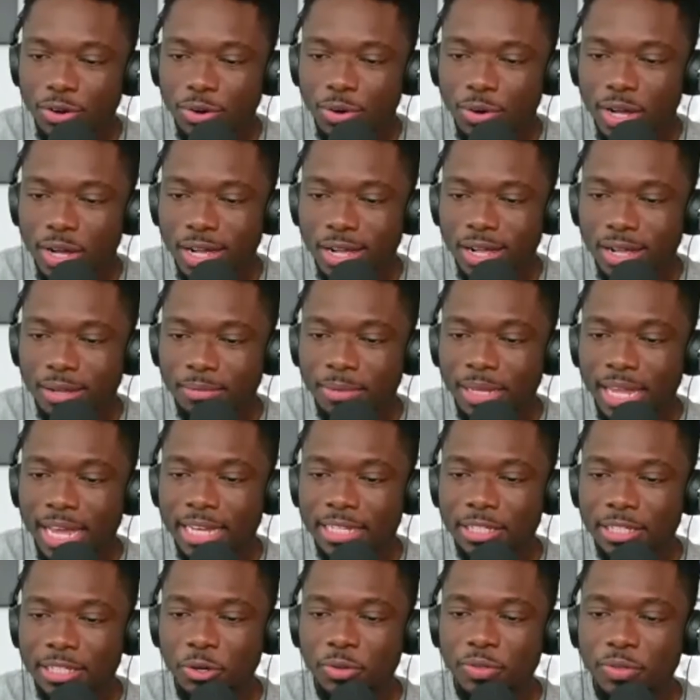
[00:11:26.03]
um,
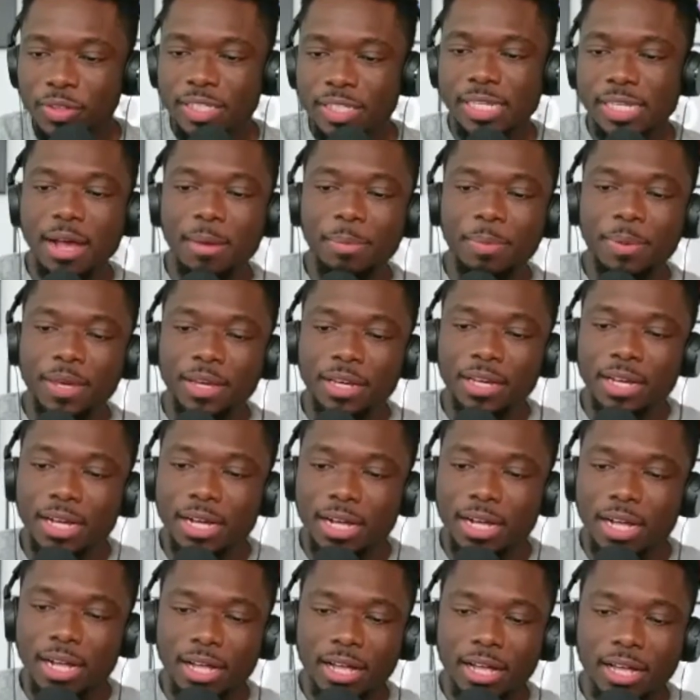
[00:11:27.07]
lastly on this topic,
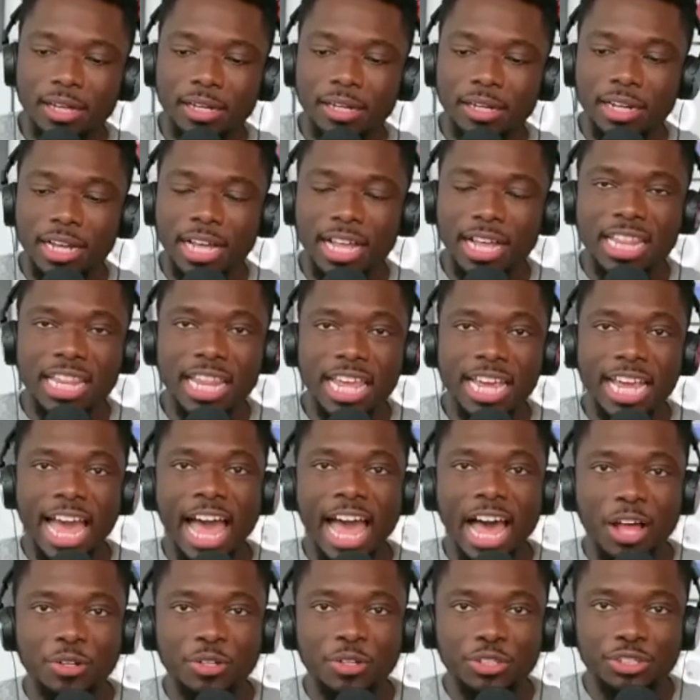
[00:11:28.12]
uh, like
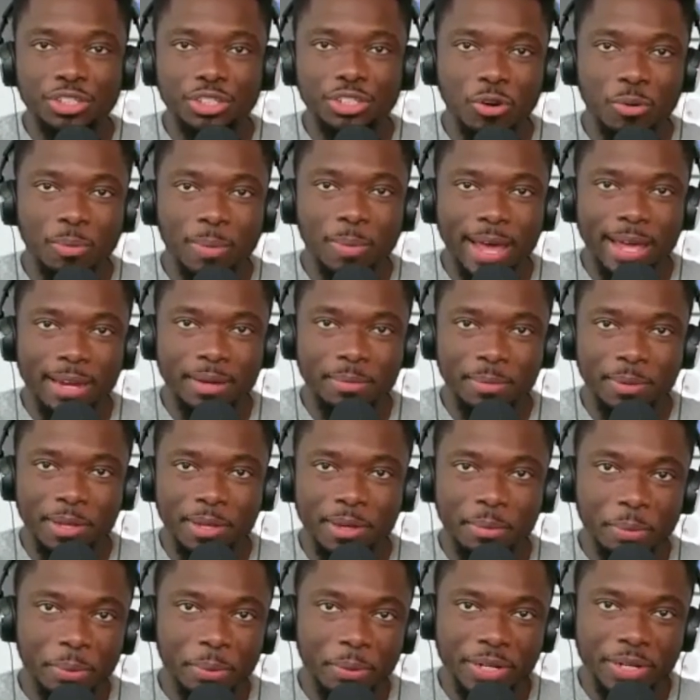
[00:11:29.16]
how does Joe Biden being
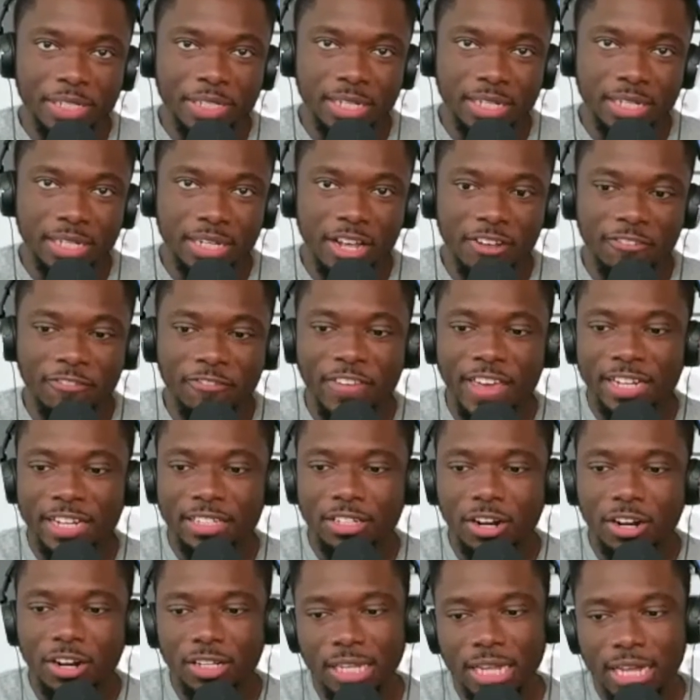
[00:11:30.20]
president affect
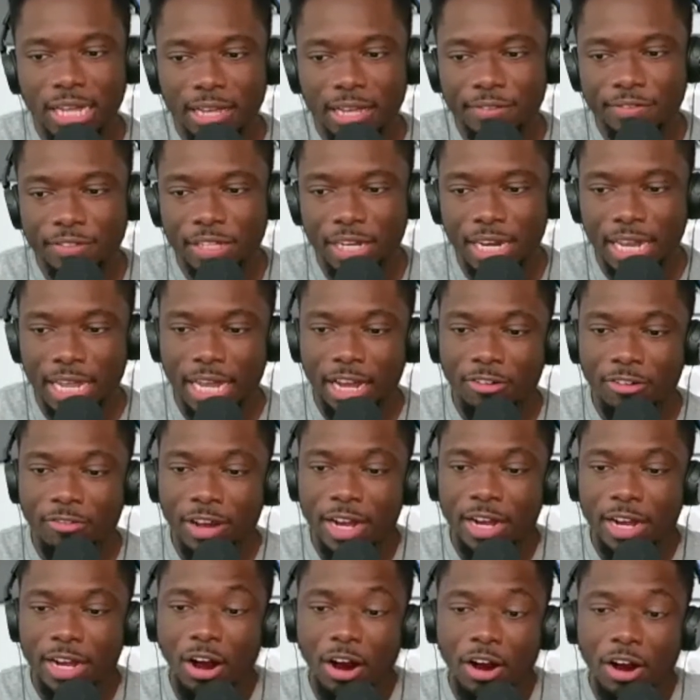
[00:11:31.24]
our lives? And like I read
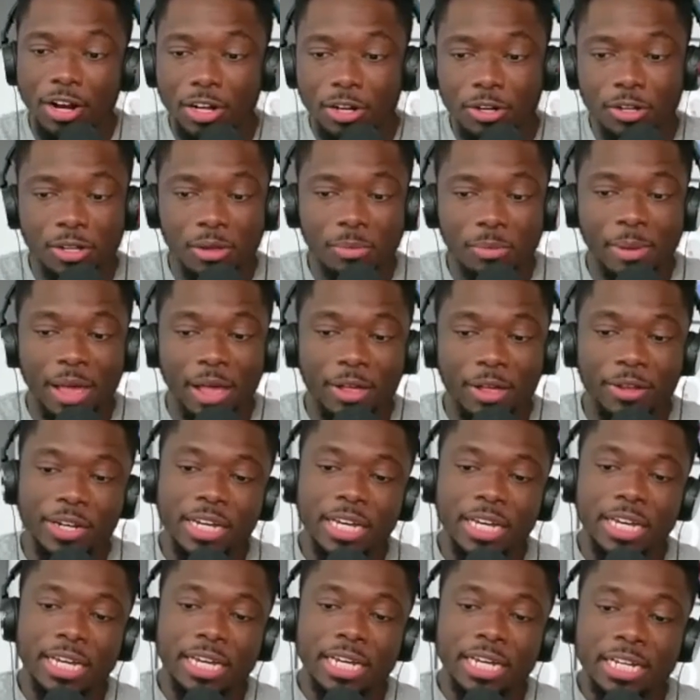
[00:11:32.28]
an article about,
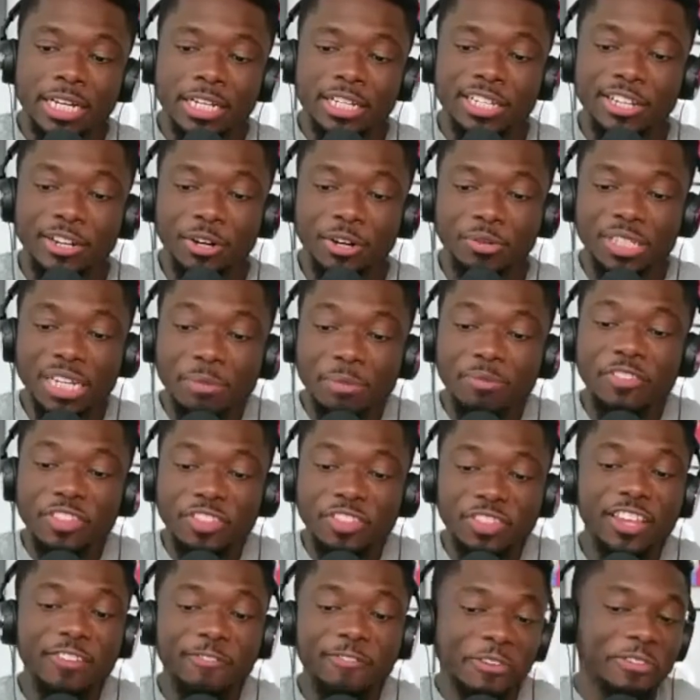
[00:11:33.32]
you know, different
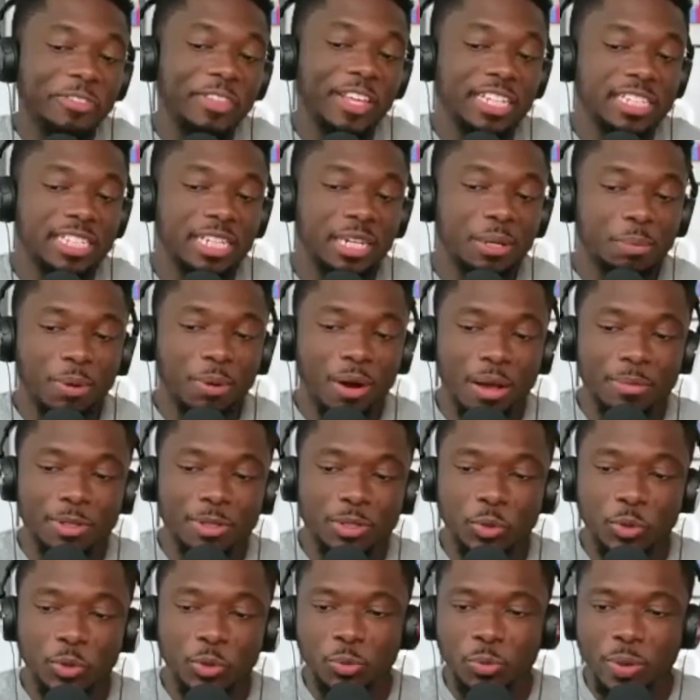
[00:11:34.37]
different things that he promised
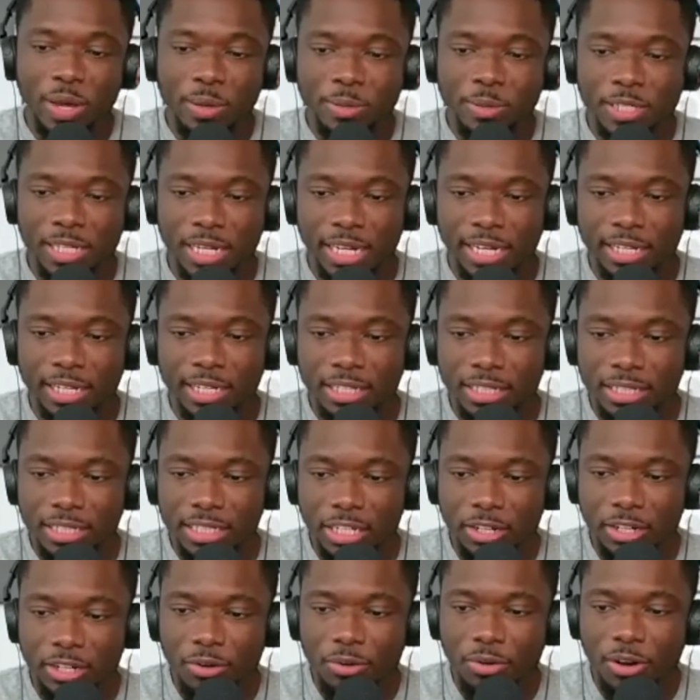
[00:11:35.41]
on his website. You
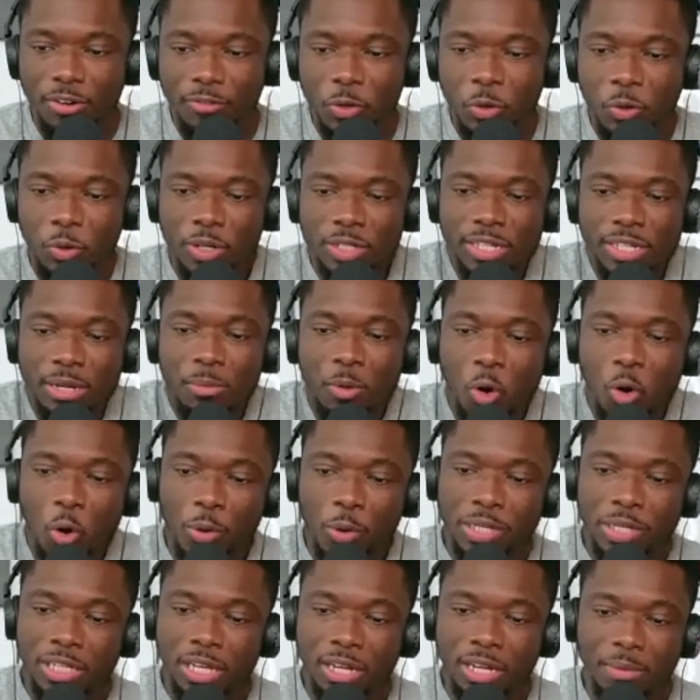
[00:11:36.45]
know, of course, I'm
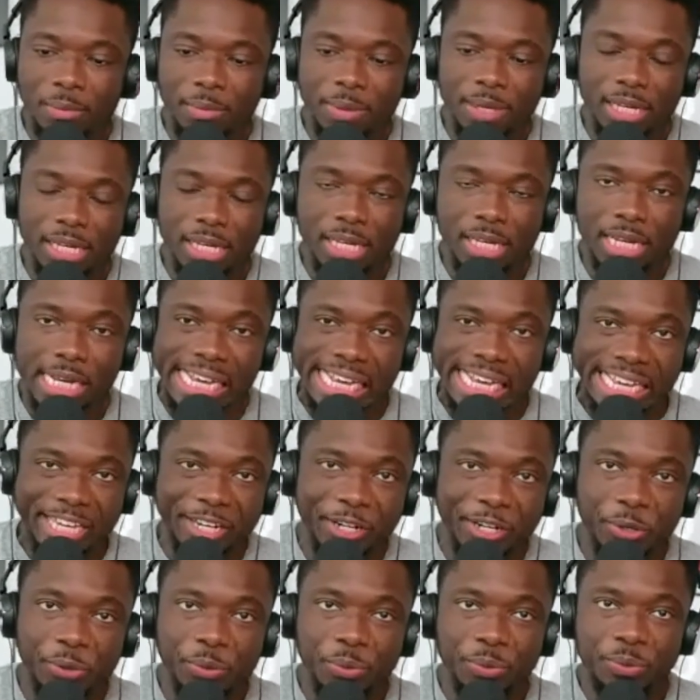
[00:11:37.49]
always going to be, you
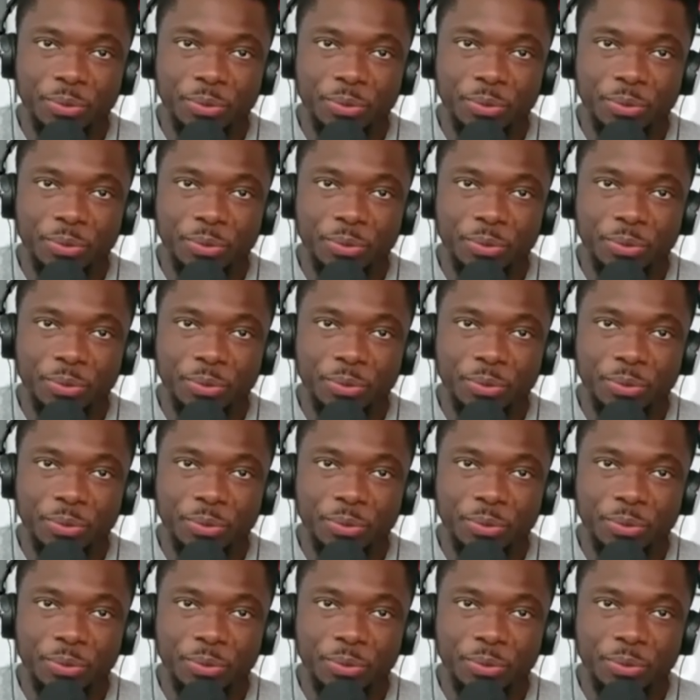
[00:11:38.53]
know,